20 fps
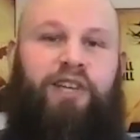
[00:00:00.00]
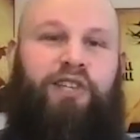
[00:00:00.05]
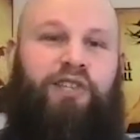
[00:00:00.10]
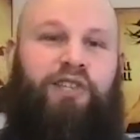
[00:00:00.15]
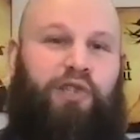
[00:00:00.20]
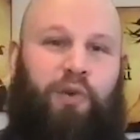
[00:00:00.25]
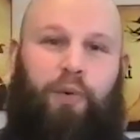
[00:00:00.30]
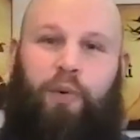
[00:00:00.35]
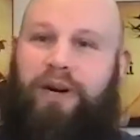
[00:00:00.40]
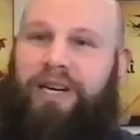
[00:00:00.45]

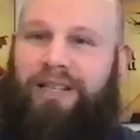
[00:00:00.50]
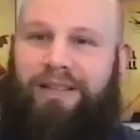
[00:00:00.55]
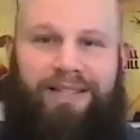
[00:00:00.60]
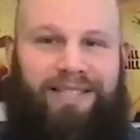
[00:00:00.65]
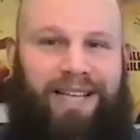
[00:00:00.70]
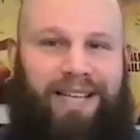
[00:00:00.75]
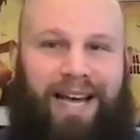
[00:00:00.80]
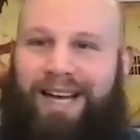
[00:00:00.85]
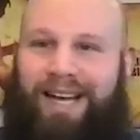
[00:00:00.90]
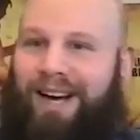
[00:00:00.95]
joining this
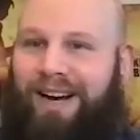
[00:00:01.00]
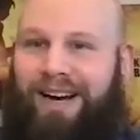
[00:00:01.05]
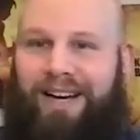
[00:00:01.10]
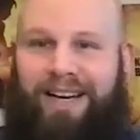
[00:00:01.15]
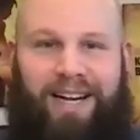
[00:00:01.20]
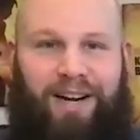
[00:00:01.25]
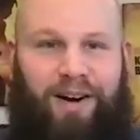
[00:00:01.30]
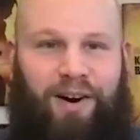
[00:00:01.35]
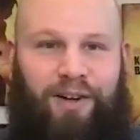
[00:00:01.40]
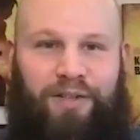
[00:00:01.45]

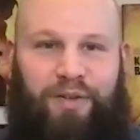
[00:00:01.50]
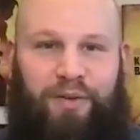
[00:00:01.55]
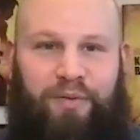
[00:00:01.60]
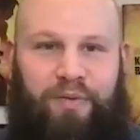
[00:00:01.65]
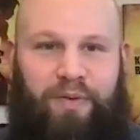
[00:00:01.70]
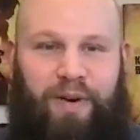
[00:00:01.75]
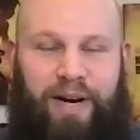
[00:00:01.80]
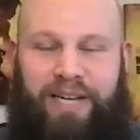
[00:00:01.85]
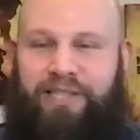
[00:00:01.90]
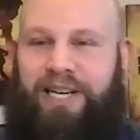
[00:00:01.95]
iconic cartoon
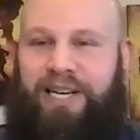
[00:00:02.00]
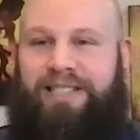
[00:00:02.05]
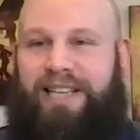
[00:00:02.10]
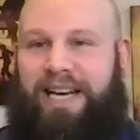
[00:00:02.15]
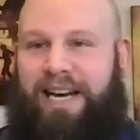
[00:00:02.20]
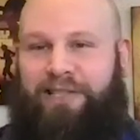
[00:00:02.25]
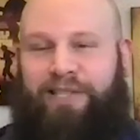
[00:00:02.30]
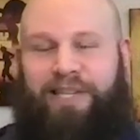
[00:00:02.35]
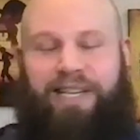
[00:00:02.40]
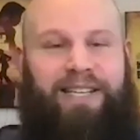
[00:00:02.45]
franchise?
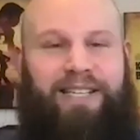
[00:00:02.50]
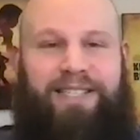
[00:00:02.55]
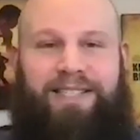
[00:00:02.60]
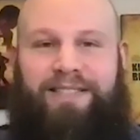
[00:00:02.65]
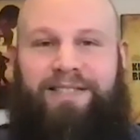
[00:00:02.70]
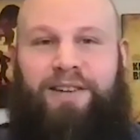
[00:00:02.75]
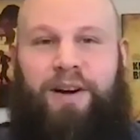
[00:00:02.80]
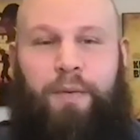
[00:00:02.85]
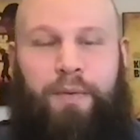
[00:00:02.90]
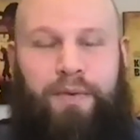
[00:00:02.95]
Ashley, I'd like to
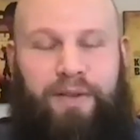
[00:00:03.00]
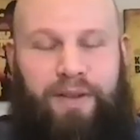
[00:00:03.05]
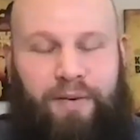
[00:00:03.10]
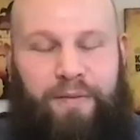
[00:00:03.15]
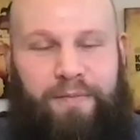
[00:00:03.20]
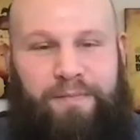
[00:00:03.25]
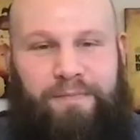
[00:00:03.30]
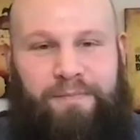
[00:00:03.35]
start with you.